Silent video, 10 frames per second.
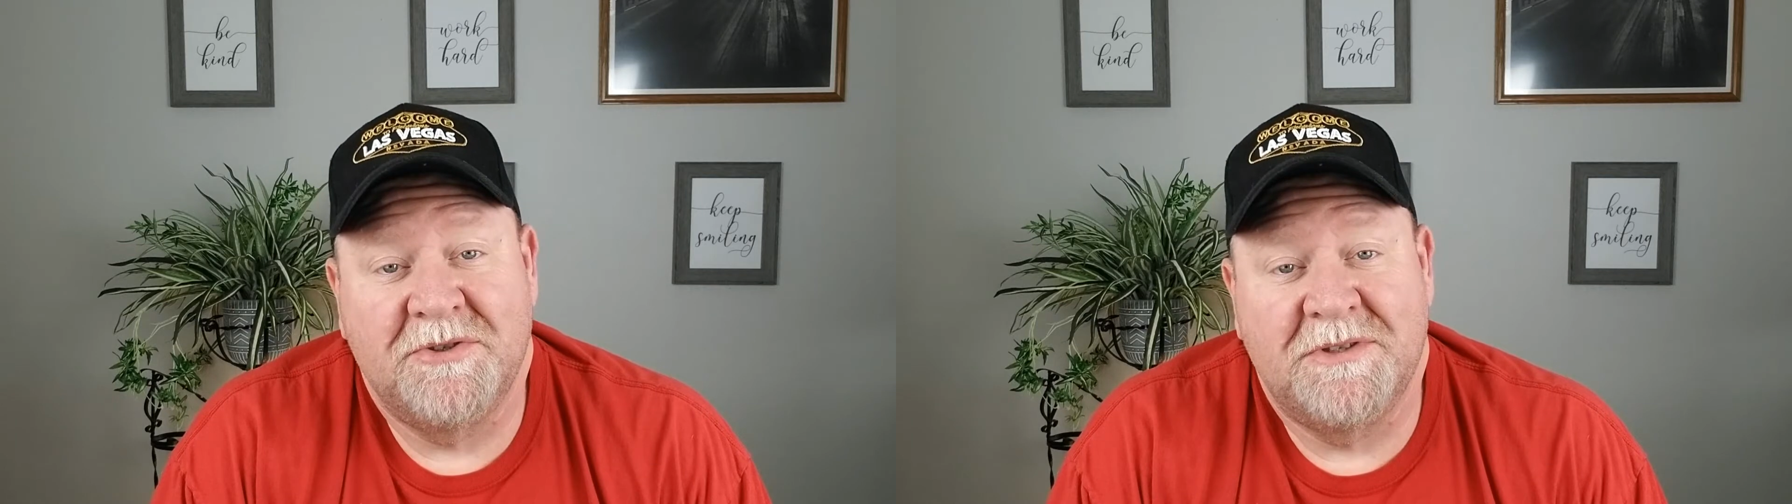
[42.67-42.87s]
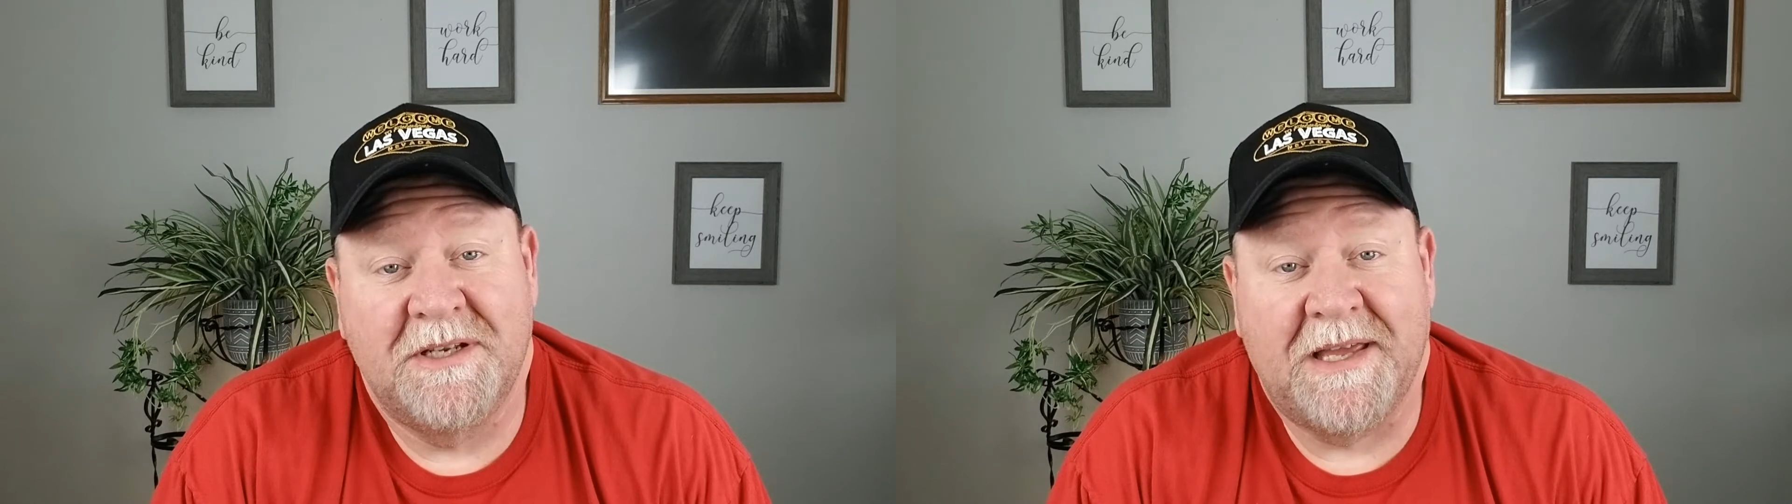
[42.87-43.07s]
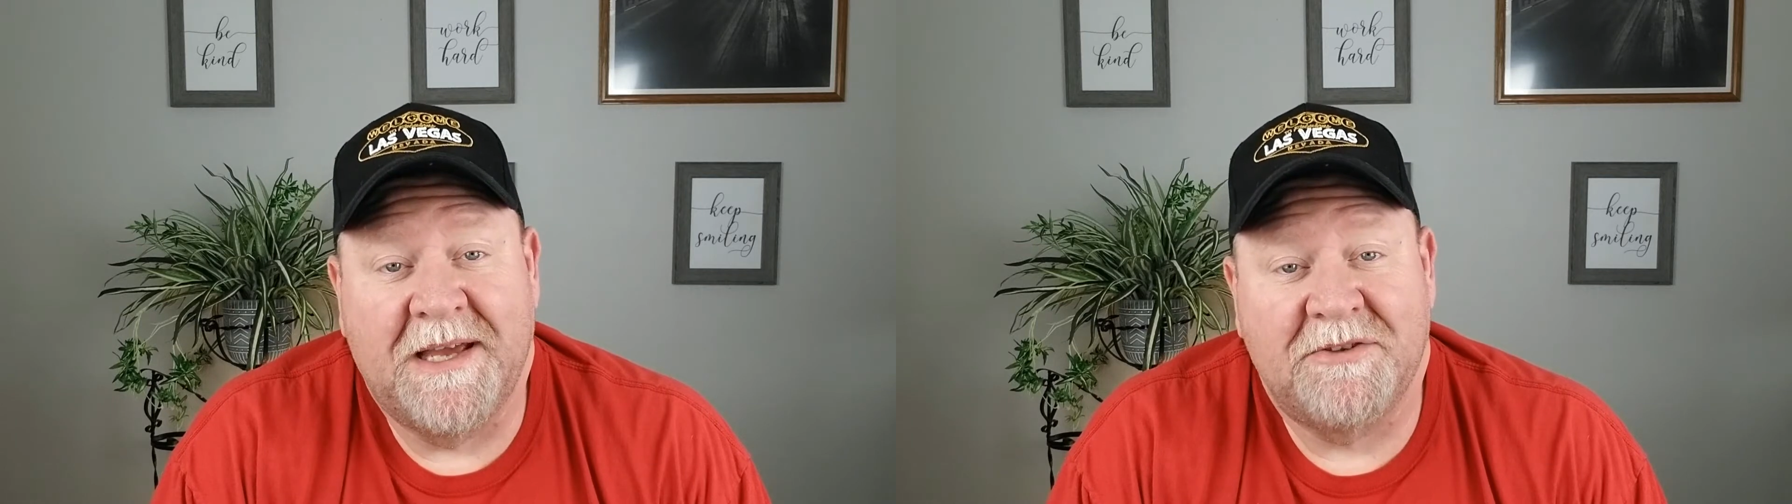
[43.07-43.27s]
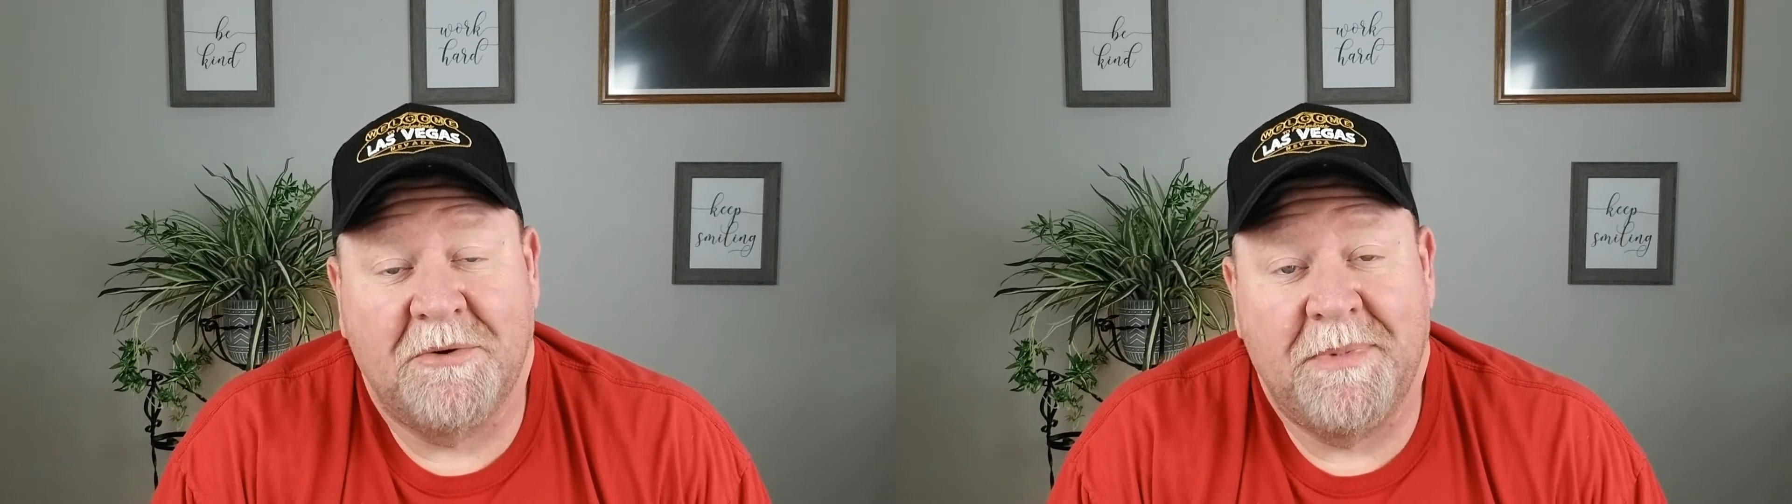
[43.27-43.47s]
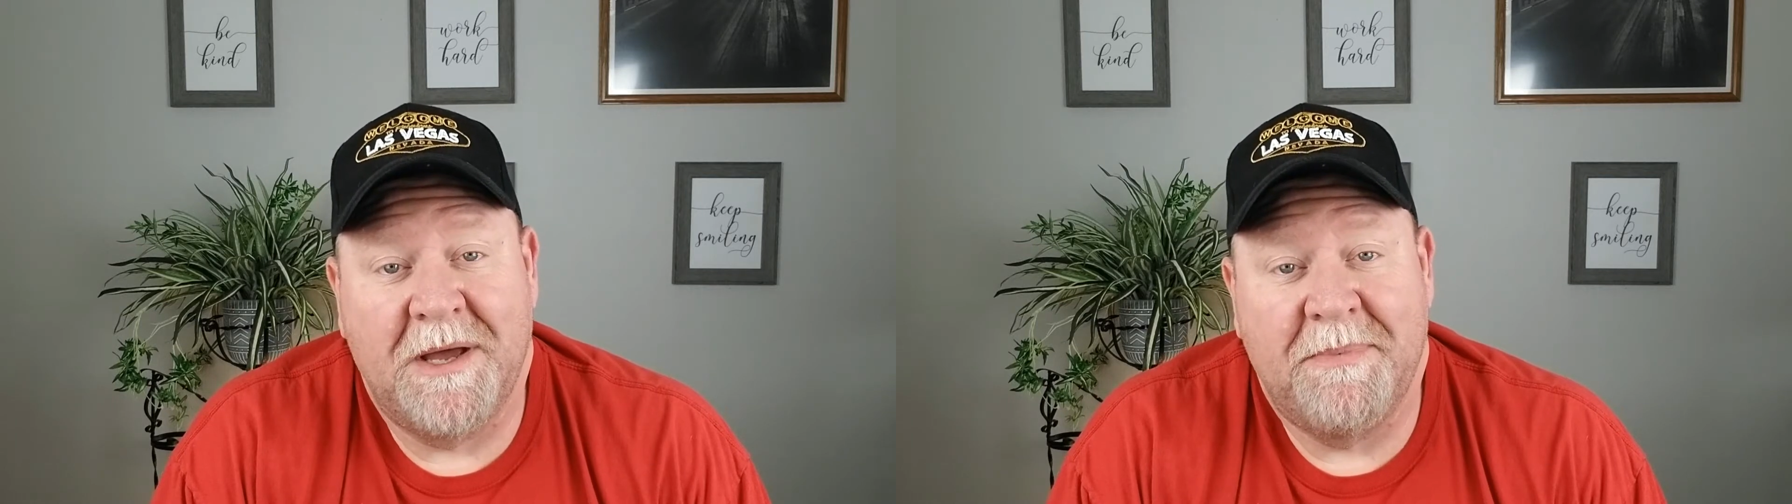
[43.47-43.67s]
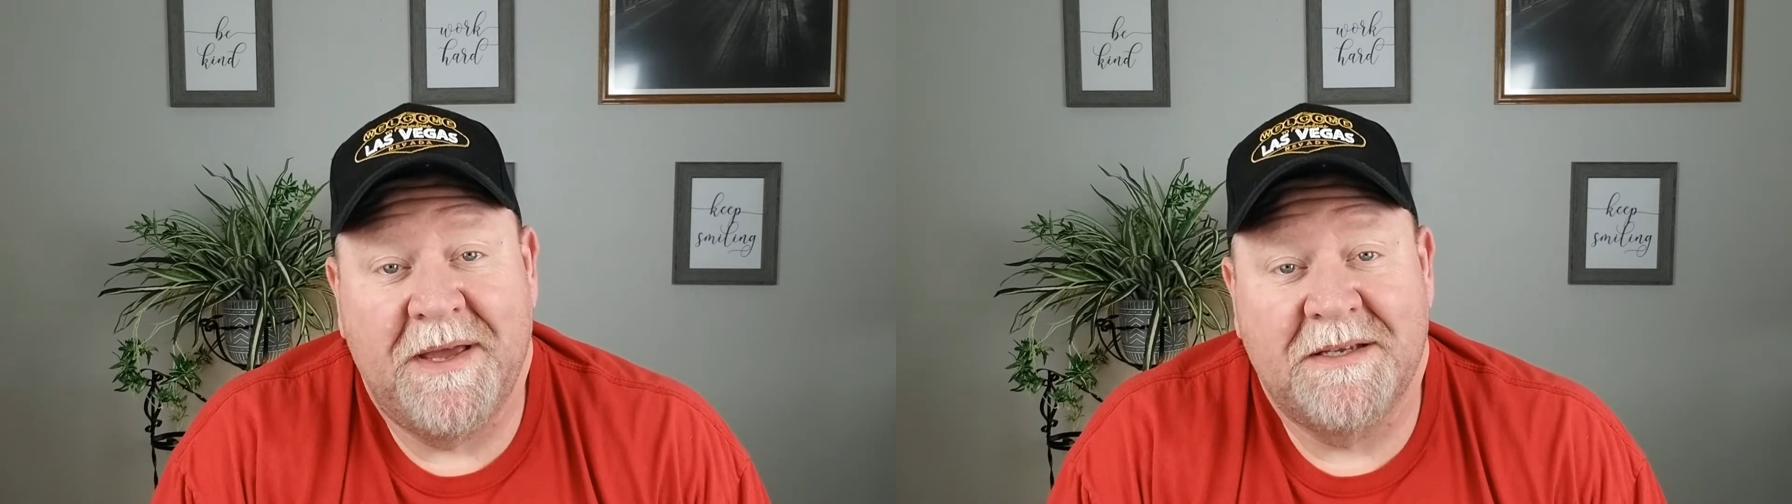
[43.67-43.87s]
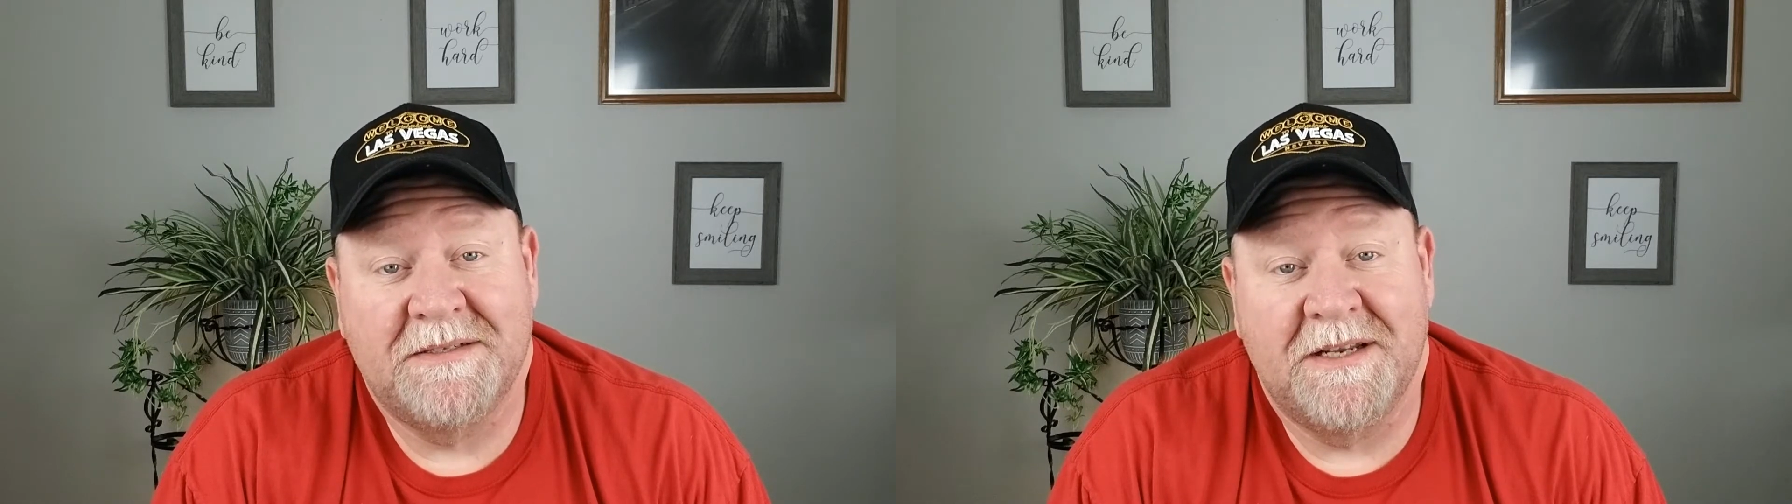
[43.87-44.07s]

using the gastric bypass,